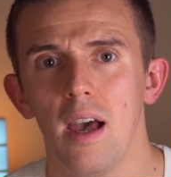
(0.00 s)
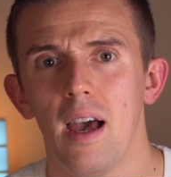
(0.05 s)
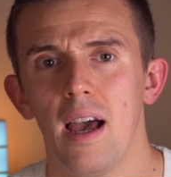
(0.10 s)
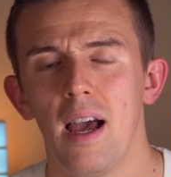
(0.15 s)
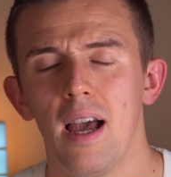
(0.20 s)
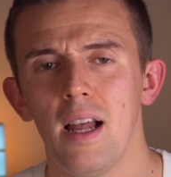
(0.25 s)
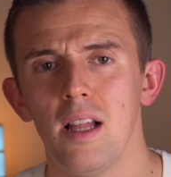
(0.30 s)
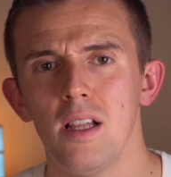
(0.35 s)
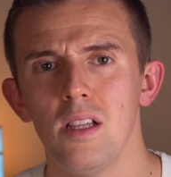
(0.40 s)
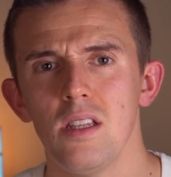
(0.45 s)

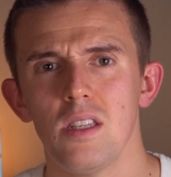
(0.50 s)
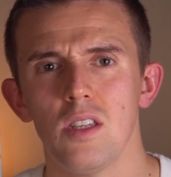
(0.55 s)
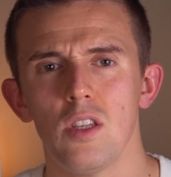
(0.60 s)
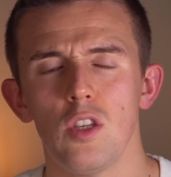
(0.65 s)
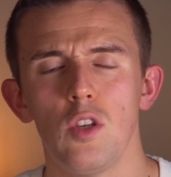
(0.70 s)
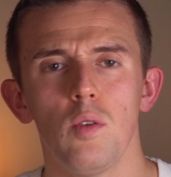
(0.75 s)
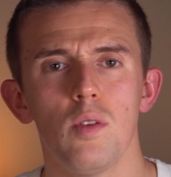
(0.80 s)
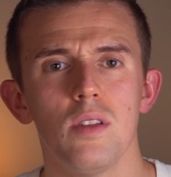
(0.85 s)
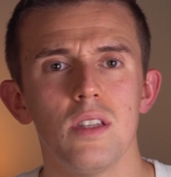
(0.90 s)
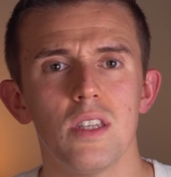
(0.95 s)
and
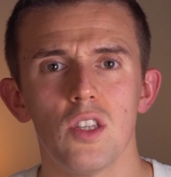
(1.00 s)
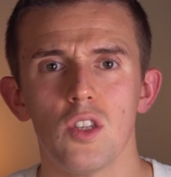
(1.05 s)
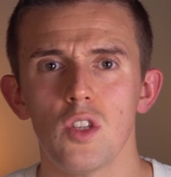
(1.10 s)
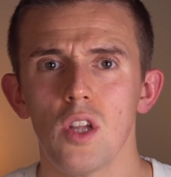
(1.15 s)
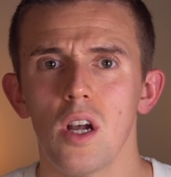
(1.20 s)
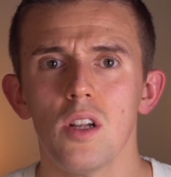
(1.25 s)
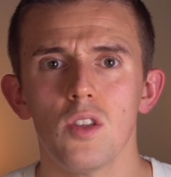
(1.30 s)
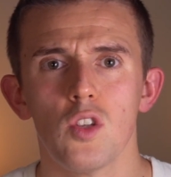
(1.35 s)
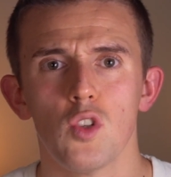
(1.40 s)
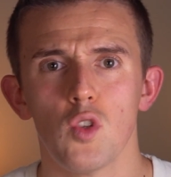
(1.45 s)
you can
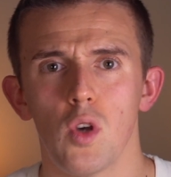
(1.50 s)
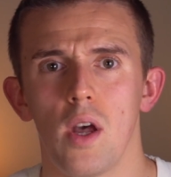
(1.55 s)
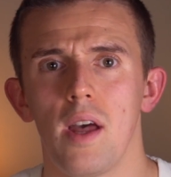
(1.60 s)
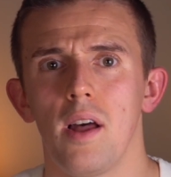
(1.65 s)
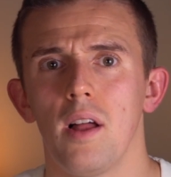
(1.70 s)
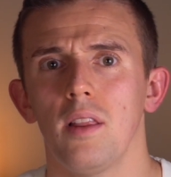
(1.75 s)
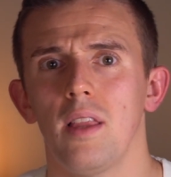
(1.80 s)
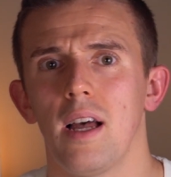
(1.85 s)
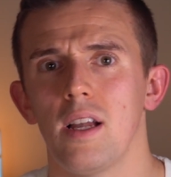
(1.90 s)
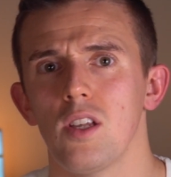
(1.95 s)
start to
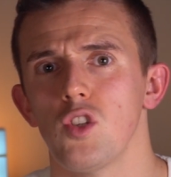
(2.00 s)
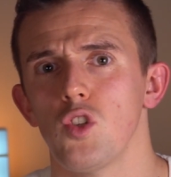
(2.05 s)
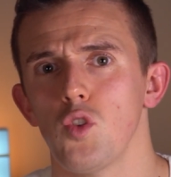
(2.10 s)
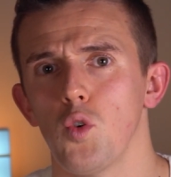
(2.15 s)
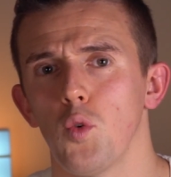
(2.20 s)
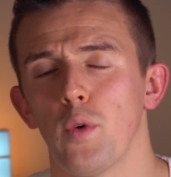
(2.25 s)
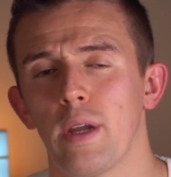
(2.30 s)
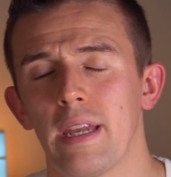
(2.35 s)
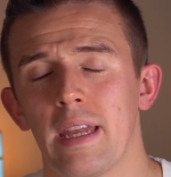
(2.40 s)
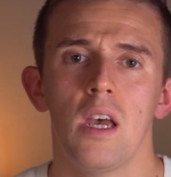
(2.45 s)
tell that
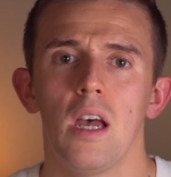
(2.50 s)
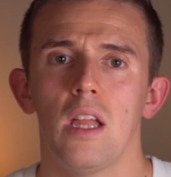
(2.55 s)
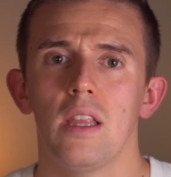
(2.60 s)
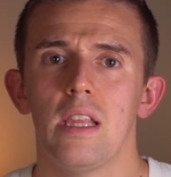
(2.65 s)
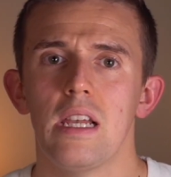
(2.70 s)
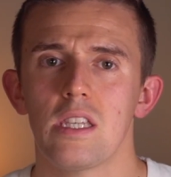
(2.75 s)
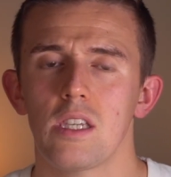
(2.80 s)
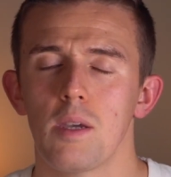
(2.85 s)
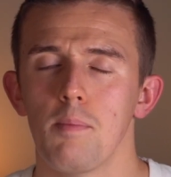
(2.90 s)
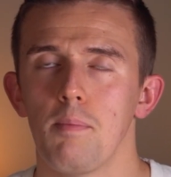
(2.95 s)
story.
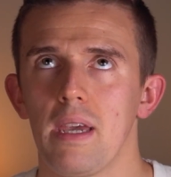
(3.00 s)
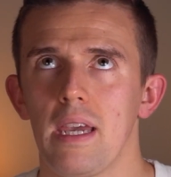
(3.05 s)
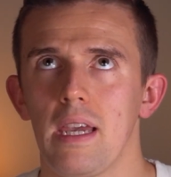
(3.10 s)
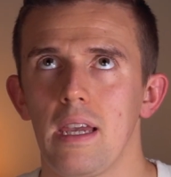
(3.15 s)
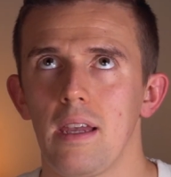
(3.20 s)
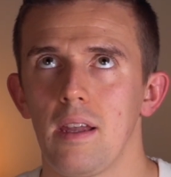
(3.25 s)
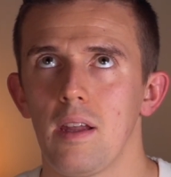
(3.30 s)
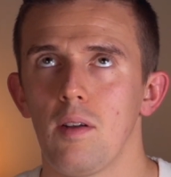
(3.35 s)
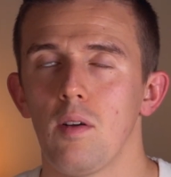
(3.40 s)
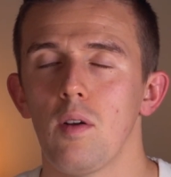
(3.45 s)
This can
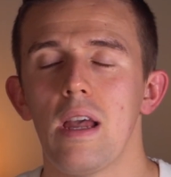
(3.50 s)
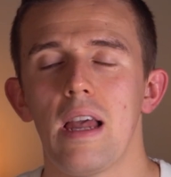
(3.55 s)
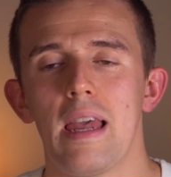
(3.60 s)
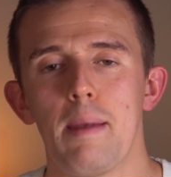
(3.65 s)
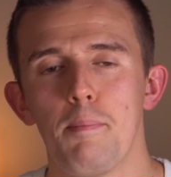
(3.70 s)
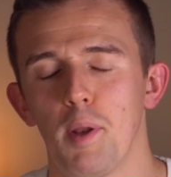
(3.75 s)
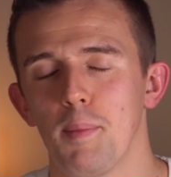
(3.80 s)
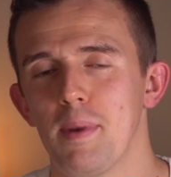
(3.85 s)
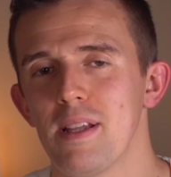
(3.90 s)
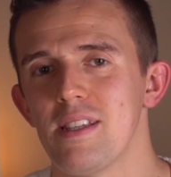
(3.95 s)
be
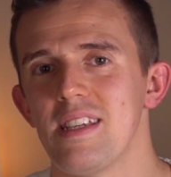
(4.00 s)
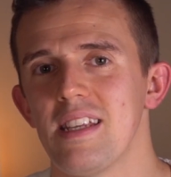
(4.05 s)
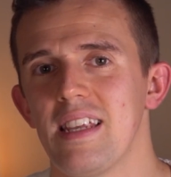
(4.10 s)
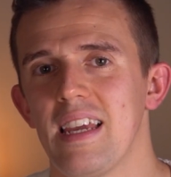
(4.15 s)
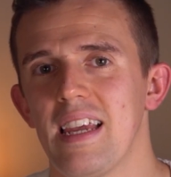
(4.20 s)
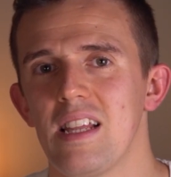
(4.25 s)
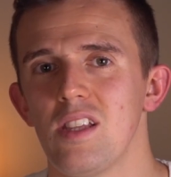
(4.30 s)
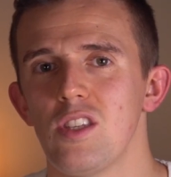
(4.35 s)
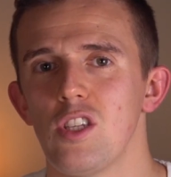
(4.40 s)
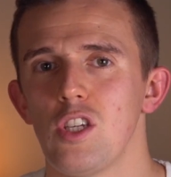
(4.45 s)
implemented
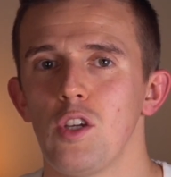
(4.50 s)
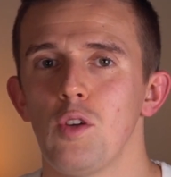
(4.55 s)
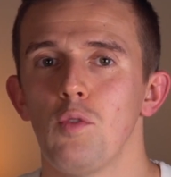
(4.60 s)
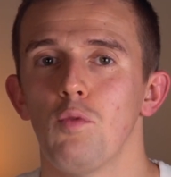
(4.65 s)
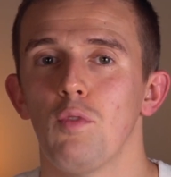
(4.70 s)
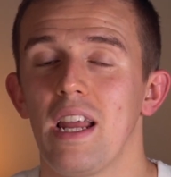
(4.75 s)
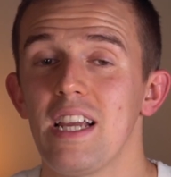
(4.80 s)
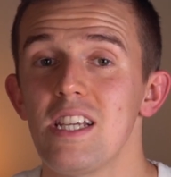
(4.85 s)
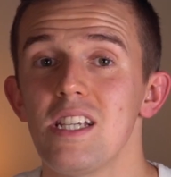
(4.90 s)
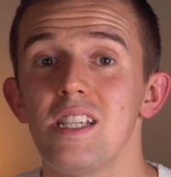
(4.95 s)
into
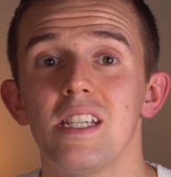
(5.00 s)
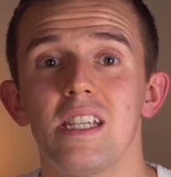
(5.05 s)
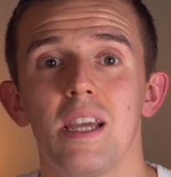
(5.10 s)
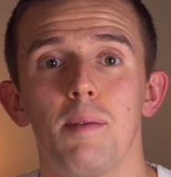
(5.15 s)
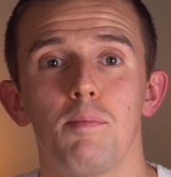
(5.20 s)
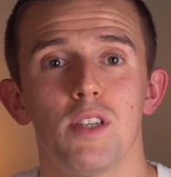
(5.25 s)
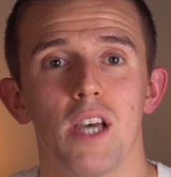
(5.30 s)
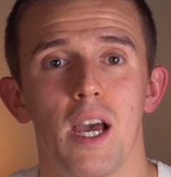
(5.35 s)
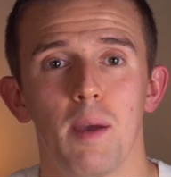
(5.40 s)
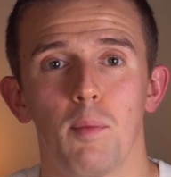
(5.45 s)

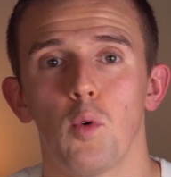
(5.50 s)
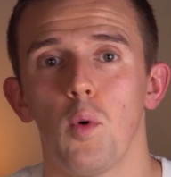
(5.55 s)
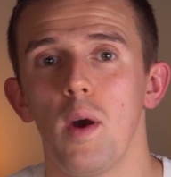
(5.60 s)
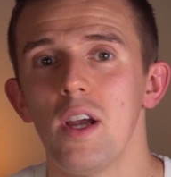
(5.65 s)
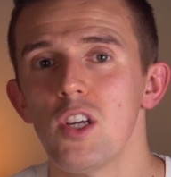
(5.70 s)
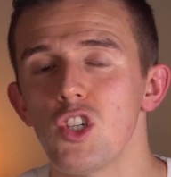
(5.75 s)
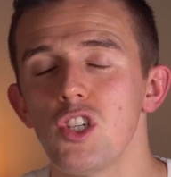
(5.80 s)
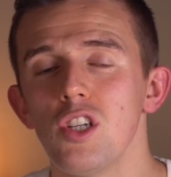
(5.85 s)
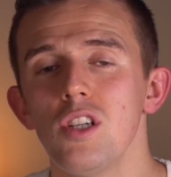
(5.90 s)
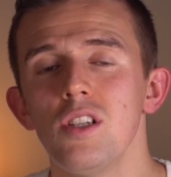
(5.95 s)
relationship type
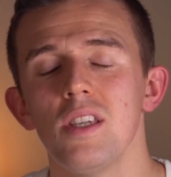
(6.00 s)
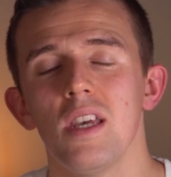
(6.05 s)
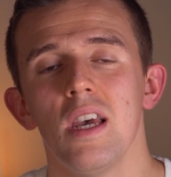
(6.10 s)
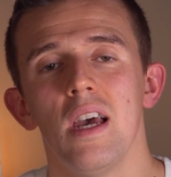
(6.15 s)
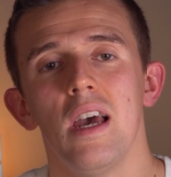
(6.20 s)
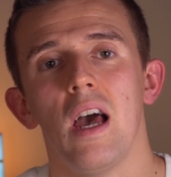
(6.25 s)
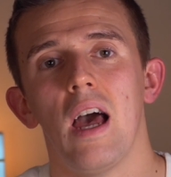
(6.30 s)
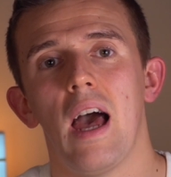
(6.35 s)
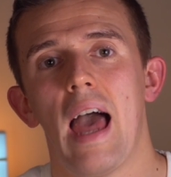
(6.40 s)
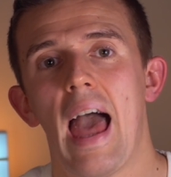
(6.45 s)
questions
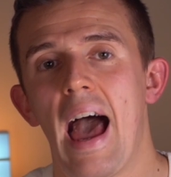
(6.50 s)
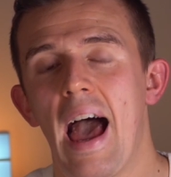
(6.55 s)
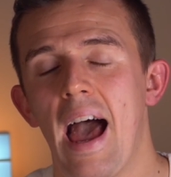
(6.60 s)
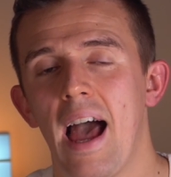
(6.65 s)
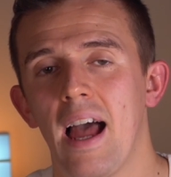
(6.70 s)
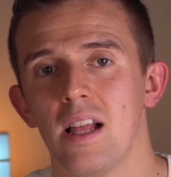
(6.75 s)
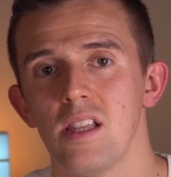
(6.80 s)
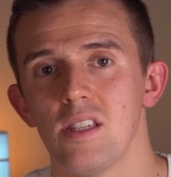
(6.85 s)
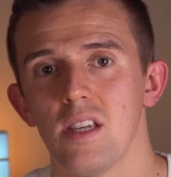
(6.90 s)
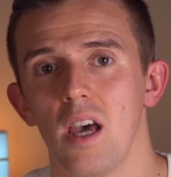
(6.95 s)

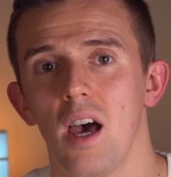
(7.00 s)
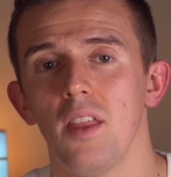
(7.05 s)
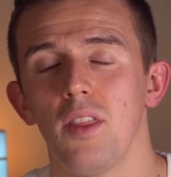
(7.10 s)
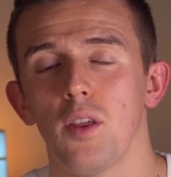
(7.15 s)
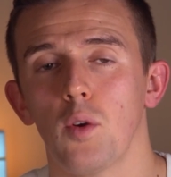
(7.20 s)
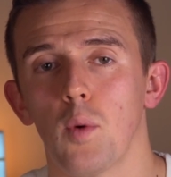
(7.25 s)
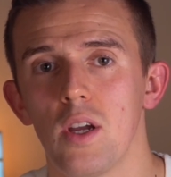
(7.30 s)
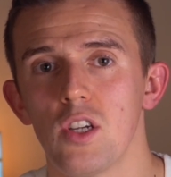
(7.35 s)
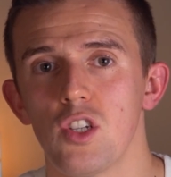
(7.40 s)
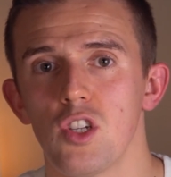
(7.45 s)
and other
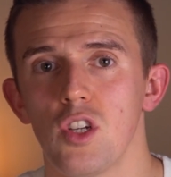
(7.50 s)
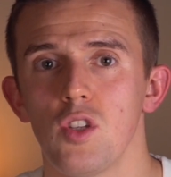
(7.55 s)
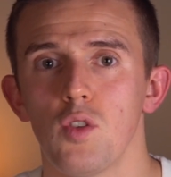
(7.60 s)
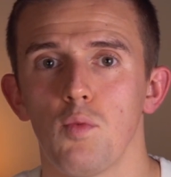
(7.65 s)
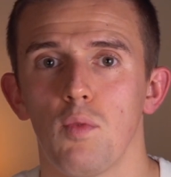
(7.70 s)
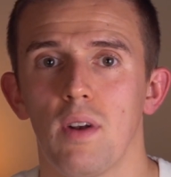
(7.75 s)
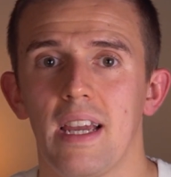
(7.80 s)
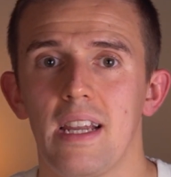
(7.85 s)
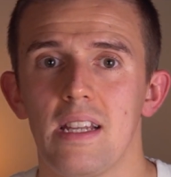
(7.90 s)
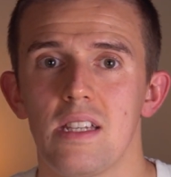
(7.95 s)
questions
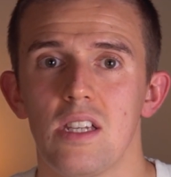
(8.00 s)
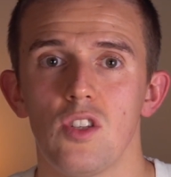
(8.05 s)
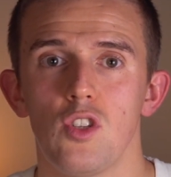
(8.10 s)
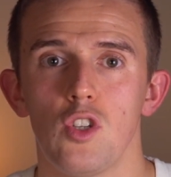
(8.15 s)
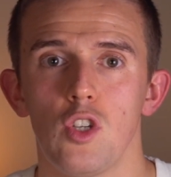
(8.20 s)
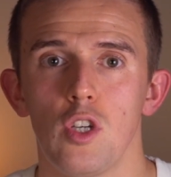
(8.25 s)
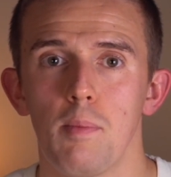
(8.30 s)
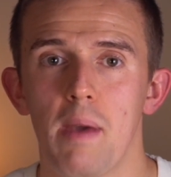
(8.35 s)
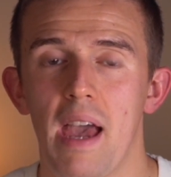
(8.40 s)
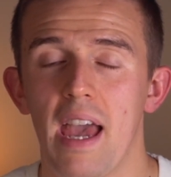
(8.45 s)
related
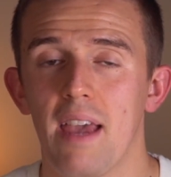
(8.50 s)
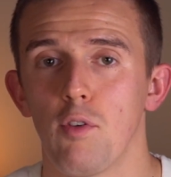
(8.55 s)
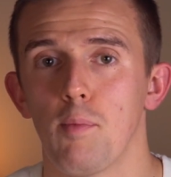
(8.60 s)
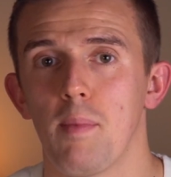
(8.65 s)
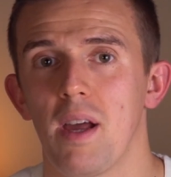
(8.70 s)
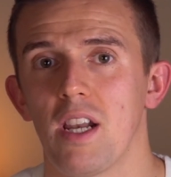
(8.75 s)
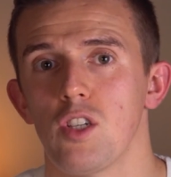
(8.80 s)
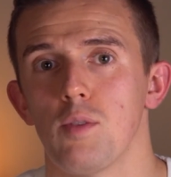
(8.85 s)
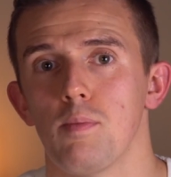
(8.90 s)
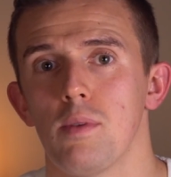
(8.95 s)
to behavior
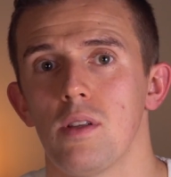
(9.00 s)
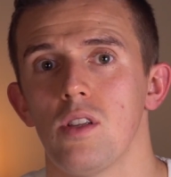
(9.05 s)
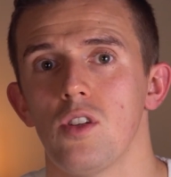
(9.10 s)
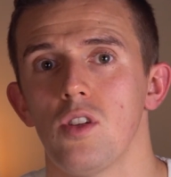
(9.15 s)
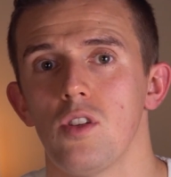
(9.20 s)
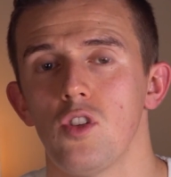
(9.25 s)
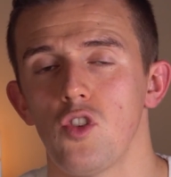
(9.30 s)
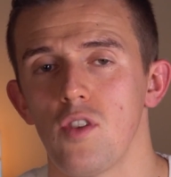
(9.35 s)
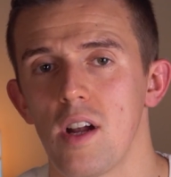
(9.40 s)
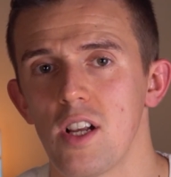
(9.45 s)
management
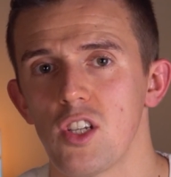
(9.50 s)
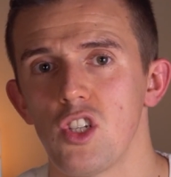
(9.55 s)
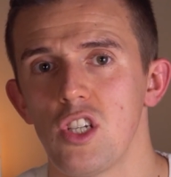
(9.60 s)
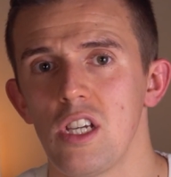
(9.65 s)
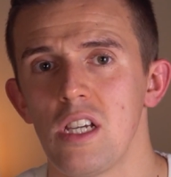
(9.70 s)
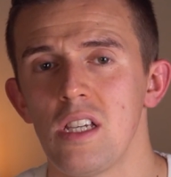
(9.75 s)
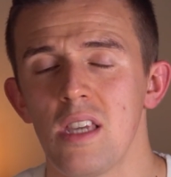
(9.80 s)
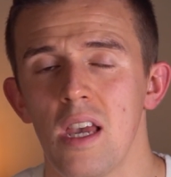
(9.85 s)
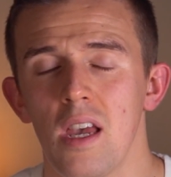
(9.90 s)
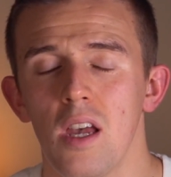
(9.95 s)

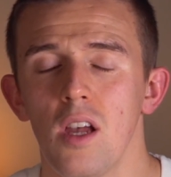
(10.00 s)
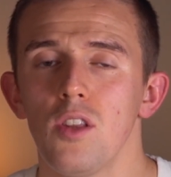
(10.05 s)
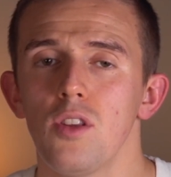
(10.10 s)
strategies.